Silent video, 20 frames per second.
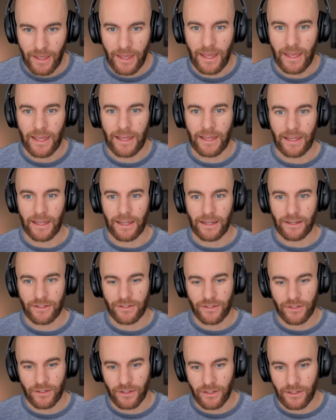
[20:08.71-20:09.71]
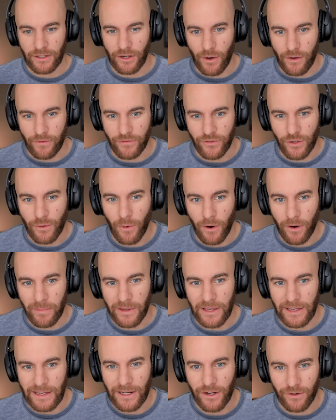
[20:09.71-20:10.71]
And, if you are
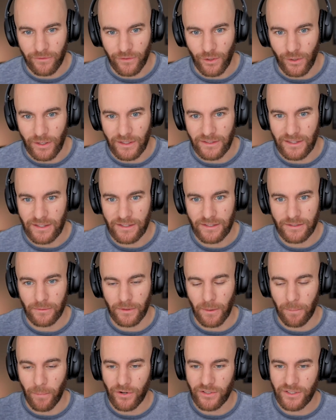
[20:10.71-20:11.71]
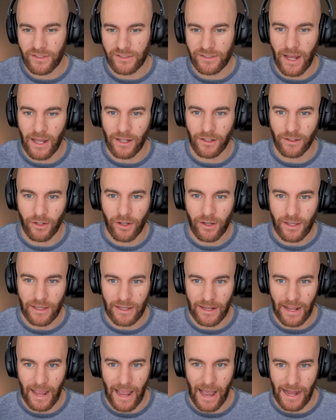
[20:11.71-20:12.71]
being interviewed and the person's not
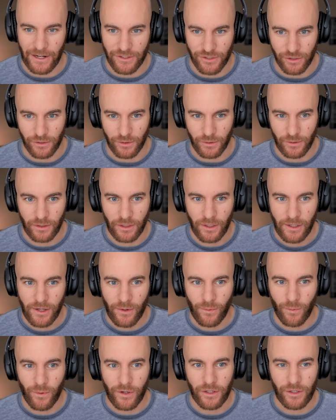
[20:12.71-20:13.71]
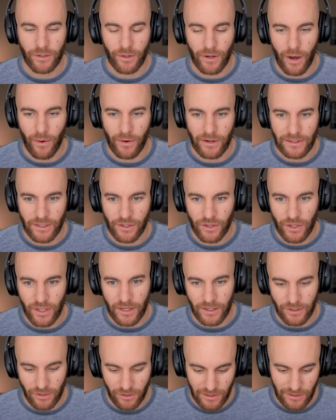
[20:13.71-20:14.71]
looking at you, what are you going to
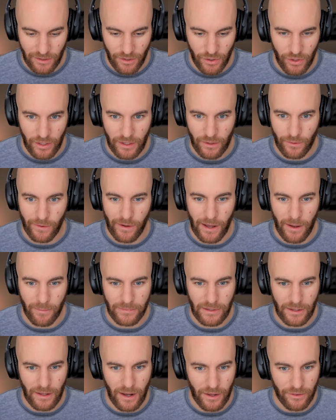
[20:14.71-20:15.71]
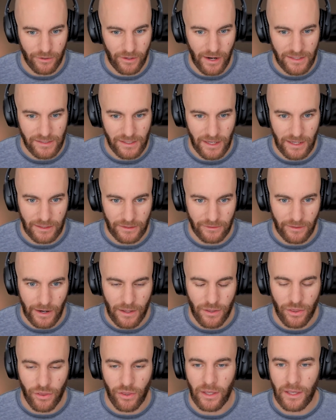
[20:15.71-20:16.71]
think? You're going to think, well, I'm either not saying the
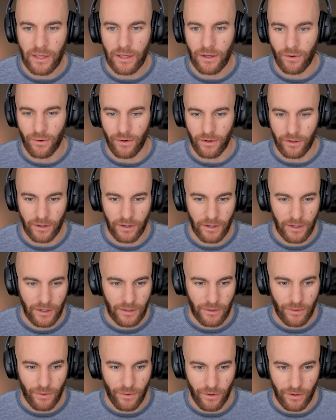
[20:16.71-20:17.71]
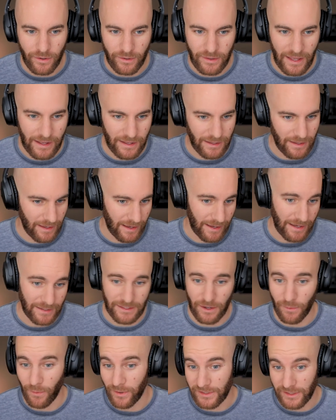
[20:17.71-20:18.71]
right thing or that, I
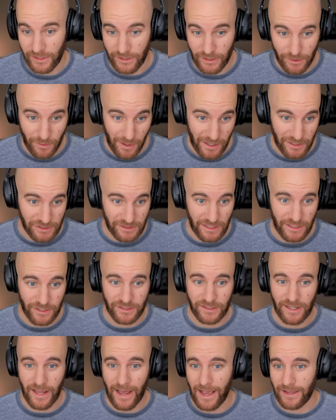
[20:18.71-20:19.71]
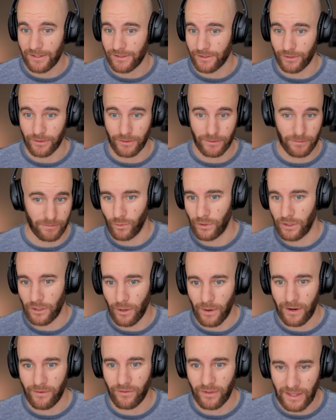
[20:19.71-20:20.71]
guess that wasn't a good question they just asked, or,
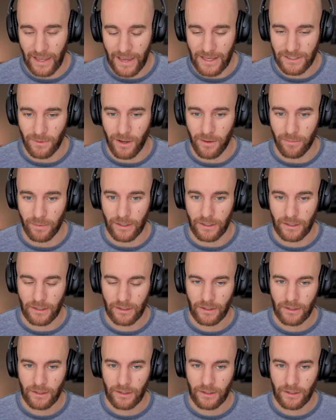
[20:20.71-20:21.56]
whatever the case might be.